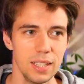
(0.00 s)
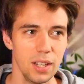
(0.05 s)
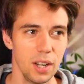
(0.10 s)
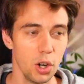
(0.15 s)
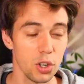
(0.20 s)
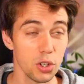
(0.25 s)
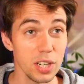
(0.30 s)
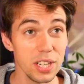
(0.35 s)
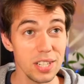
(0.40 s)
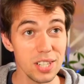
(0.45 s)

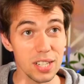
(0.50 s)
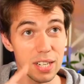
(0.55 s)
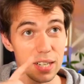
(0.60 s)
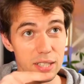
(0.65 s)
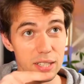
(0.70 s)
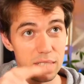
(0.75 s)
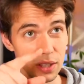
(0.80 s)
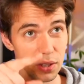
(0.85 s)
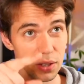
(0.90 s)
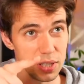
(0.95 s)

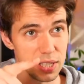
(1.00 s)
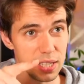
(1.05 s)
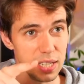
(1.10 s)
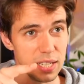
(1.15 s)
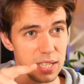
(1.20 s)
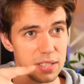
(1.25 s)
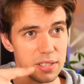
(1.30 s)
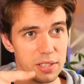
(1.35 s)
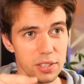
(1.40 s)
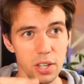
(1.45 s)
Originally, you see,
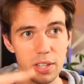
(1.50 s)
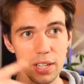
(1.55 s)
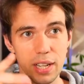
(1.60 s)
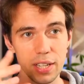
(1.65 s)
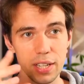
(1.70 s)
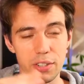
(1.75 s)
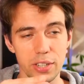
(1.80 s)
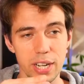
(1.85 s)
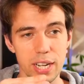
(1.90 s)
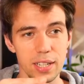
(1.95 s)
it's not
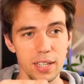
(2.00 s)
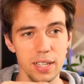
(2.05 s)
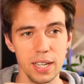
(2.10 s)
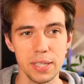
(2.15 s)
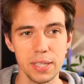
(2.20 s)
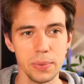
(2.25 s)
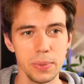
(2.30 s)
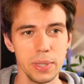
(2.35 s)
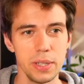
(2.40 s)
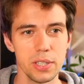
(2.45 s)
like created
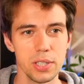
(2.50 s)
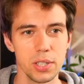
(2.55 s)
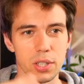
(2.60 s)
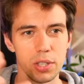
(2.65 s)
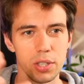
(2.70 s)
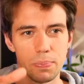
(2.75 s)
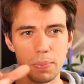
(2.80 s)
last week or so,